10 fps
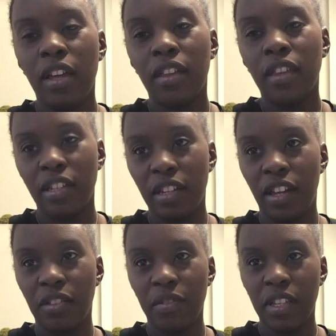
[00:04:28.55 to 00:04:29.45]
that's
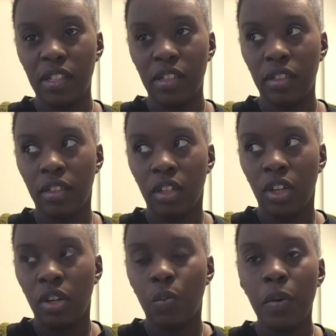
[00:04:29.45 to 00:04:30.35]
another reason
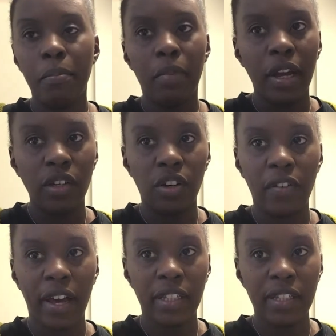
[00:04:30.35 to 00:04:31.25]
we might not have
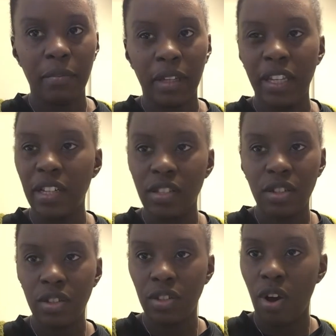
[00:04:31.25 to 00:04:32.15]
had something. He doesn't
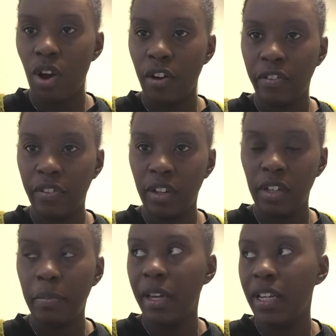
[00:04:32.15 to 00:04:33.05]
cook often,
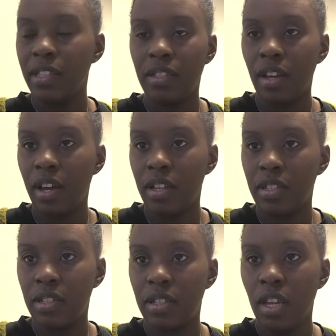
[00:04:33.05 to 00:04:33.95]
but he
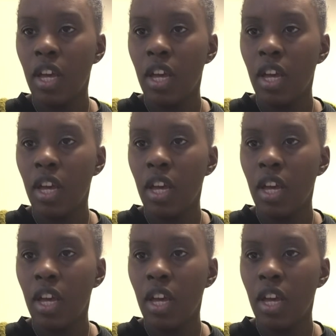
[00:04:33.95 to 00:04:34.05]
does.